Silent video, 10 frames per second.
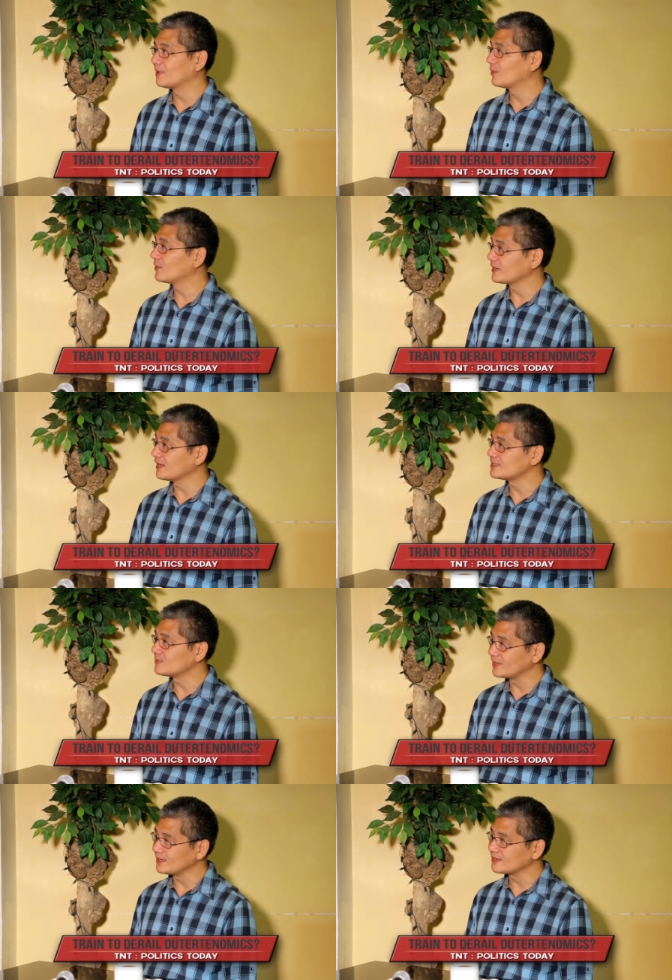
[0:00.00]
Power rates
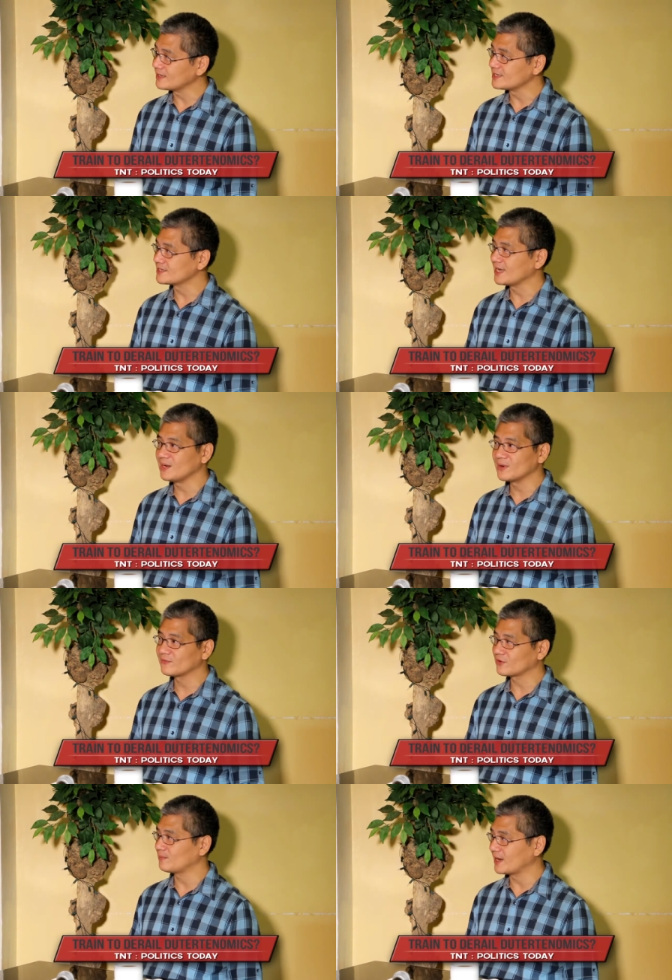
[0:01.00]
will increase
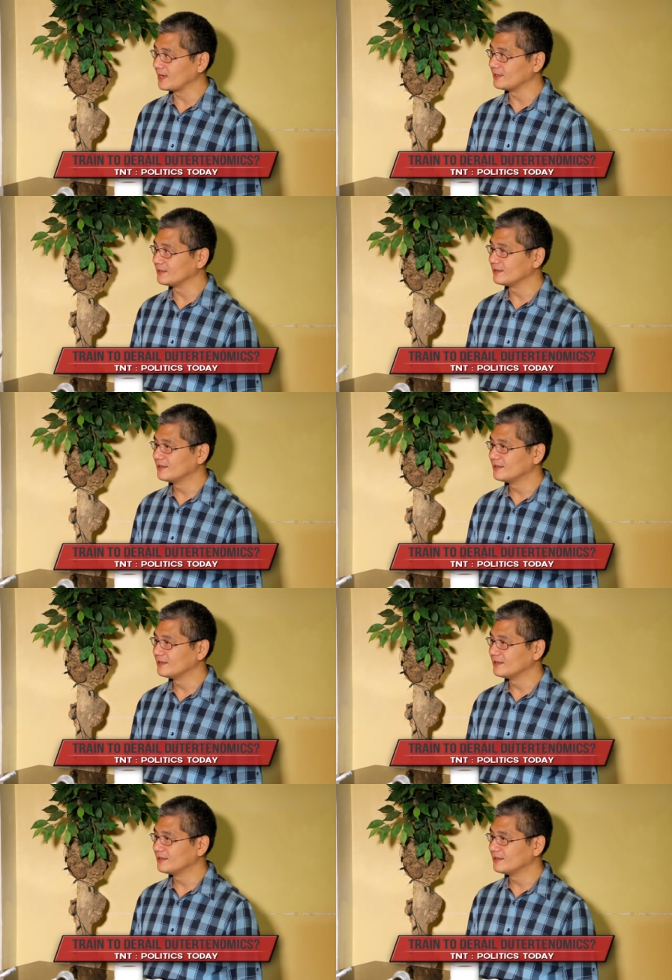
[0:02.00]
anywhere from nine